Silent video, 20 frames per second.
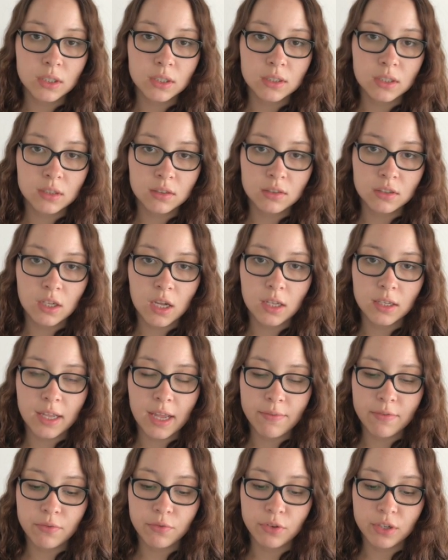It does not
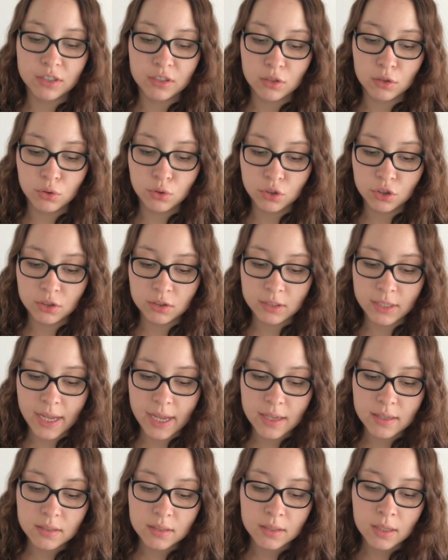have a resolution
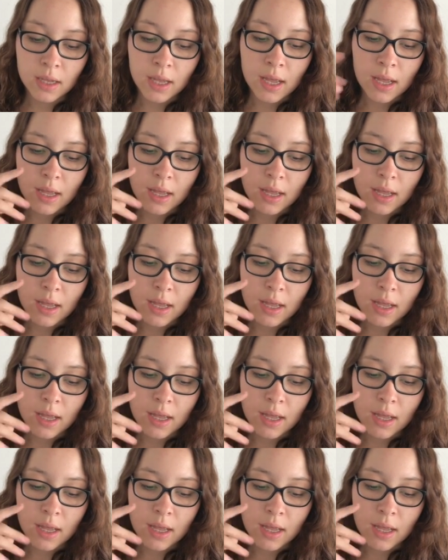yet